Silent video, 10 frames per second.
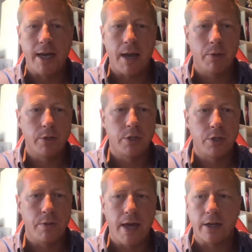being able
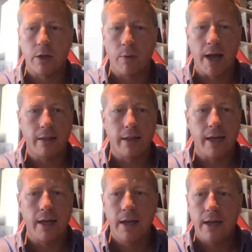to do that
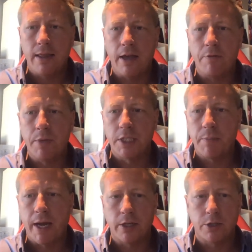correctly. They've
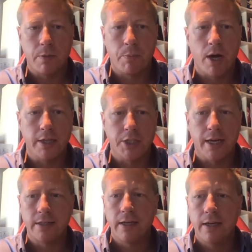mismanaged the
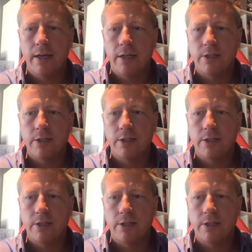project.